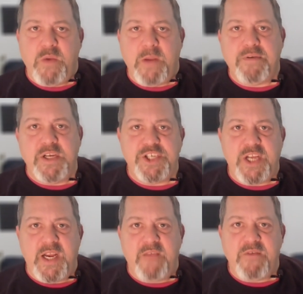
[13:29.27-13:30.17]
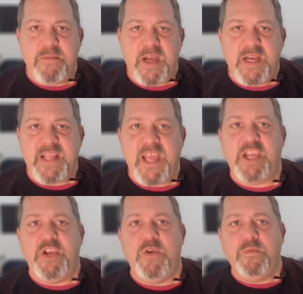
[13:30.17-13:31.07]
appreciate everybody.
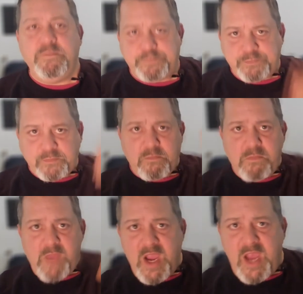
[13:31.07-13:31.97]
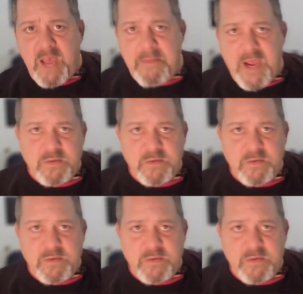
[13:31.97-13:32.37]
Thank you. I'm out.